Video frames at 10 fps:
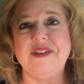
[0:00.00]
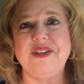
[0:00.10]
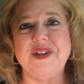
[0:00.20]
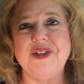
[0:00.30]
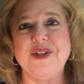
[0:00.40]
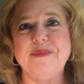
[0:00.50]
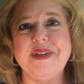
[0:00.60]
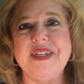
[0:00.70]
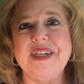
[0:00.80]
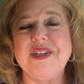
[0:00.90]
social
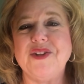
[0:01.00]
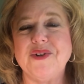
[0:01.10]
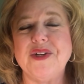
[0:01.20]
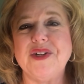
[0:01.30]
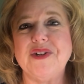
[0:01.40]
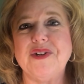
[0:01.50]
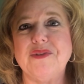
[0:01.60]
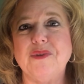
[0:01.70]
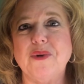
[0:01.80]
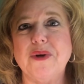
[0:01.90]
media during your
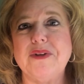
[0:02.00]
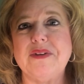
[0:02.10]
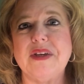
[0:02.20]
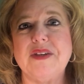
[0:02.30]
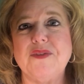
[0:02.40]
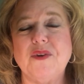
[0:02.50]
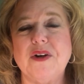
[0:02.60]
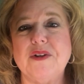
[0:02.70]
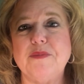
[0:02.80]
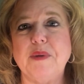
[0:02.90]
divorce as
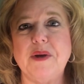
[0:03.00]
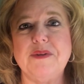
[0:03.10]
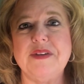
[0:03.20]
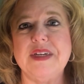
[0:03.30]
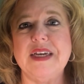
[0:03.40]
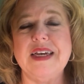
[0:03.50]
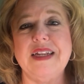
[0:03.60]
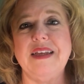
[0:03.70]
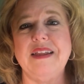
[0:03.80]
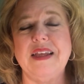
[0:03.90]
far as posting
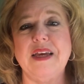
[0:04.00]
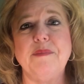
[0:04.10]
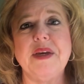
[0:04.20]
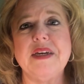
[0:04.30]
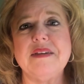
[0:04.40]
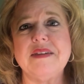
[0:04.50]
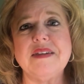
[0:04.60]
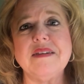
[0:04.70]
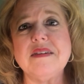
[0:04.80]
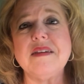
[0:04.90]
anything because
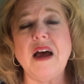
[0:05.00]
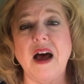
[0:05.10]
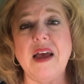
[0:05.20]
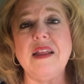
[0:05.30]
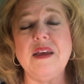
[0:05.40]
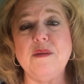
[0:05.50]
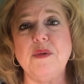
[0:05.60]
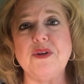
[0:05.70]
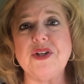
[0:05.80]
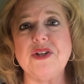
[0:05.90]
this is a highly
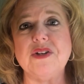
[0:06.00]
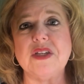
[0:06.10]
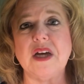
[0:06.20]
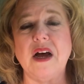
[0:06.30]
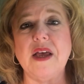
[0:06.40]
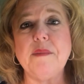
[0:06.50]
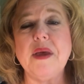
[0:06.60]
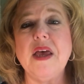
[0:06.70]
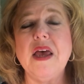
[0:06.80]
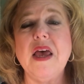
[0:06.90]
emotional time.
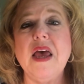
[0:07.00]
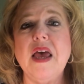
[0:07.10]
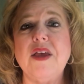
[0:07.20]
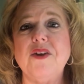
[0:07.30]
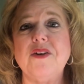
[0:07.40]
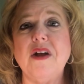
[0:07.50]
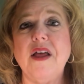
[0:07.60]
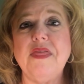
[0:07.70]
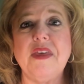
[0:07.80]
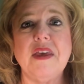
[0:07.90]
You're
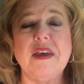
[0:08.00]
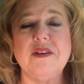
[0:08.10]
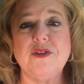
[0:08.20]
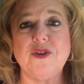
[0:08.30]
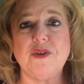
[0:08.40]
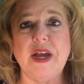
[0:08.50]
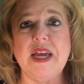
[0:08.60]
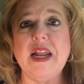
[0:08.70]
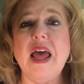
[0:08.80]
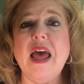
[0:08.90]
not thinking
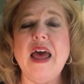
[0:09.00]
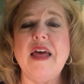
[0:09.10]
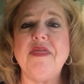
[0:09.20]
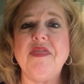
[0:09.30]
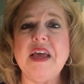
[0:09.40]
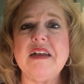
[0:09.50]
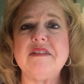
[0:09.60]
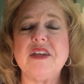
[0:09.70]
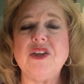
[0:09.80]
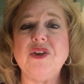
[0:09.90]
straight and
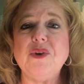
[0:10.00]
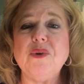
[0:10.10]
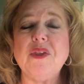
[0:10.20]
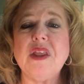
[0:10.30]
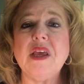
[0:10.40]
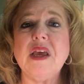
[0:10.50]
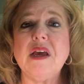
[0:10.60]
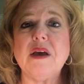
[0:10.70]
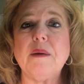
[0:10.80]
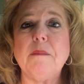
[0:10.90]
things that you think
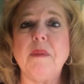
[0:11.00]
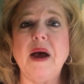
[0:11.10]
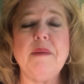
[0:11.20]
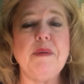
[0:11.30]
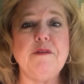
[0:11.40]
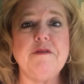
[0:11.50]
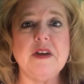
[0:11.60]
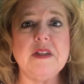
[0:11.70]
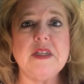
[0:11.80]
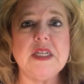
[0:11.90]
might be
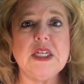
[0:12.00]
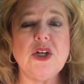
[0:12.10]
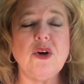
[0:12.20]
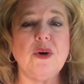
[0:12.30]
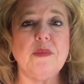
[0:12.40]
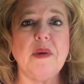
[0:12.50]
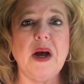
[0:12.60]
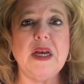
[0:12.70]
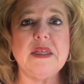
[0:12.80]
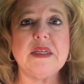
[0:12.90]
venting or
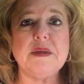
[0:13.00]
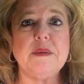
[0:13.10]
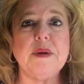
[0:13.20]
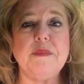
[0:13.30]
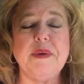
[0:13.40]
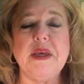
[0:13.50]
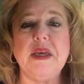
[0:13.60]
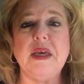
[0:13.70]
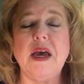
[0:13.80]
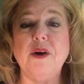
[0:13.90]
might
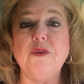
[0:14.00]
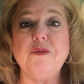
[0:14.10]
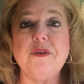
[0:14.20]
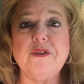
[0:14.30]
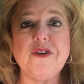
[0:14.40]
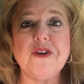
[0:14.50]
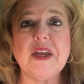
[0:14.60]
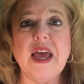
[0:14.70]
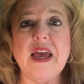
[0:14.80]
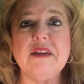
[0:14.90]
be helpful to your
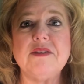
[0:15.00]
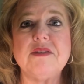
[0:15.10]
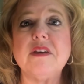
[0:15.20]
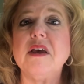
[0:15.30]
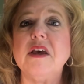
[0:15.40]
case